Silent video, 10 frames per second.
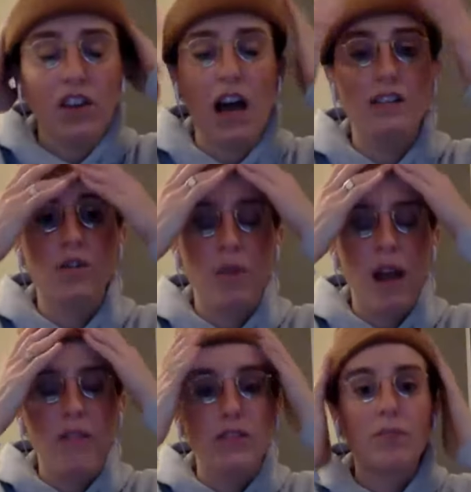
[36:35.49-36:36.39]
Dot's
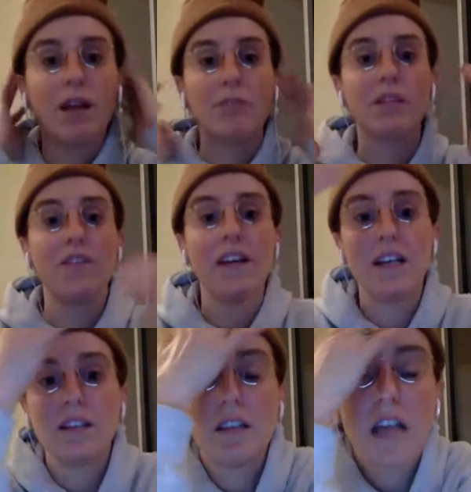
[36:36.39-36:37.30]
around sometimes giving
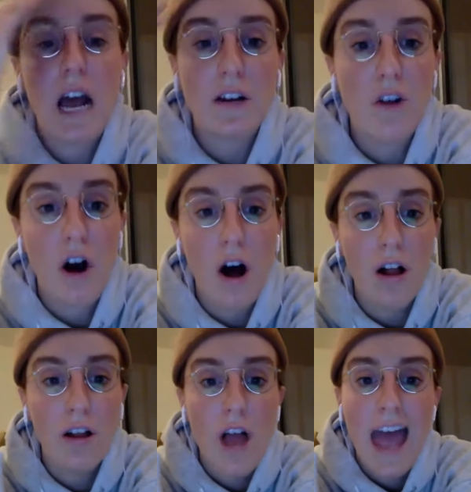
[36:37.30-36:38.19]
us the dot
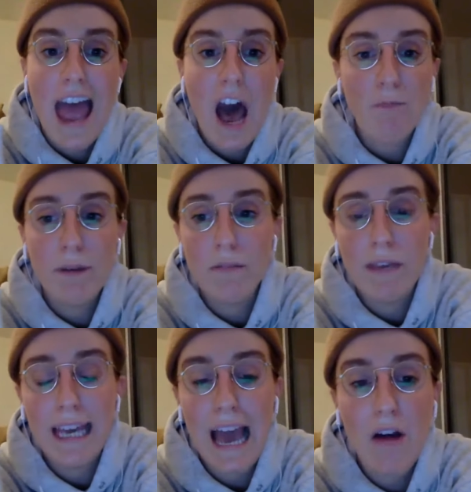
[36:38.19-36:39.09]
call, helping
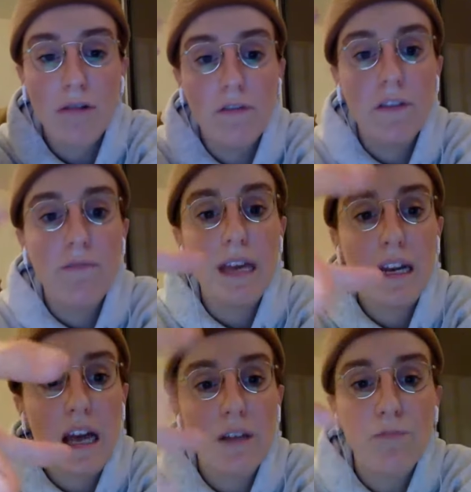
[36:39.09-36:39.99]
me out, giving me
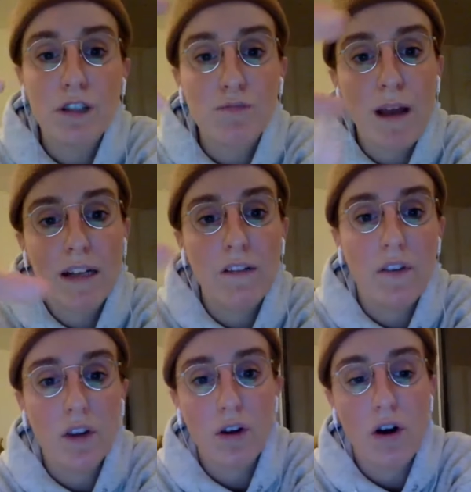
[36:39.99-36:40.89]
another perspective
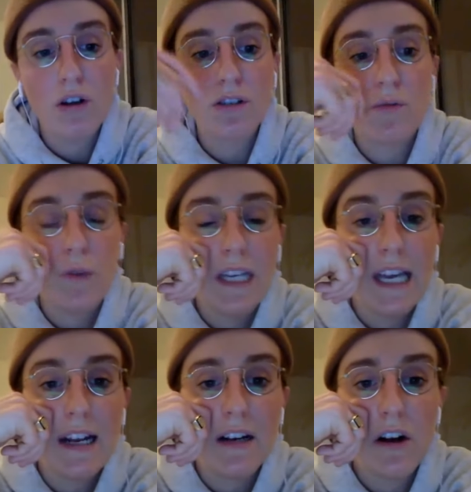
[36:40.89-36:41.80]
on the calls that we
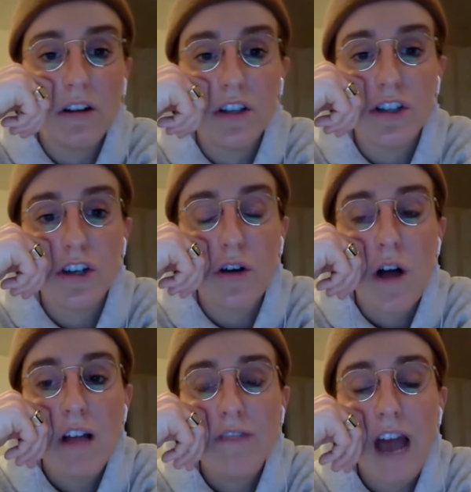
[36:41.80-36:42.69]
get in on this show.
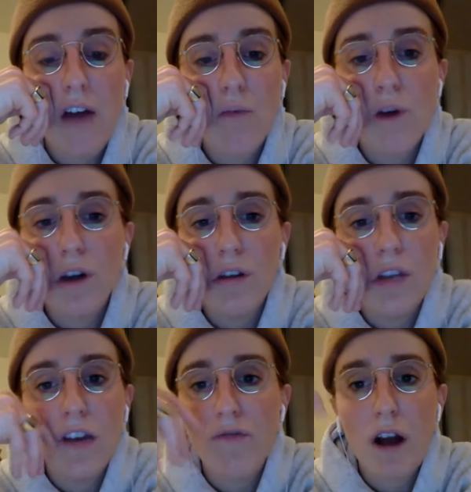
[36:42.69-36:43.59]
Dot, what do you
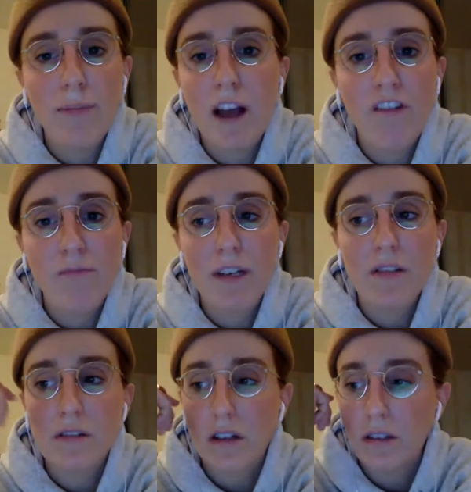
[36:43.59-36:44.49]
think of Robbie Hoffman
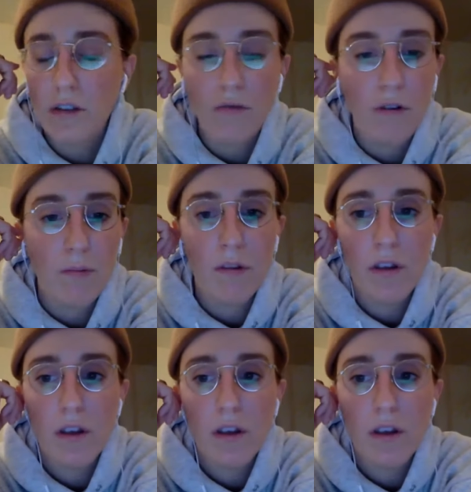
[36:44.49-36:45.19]
Consulting Group?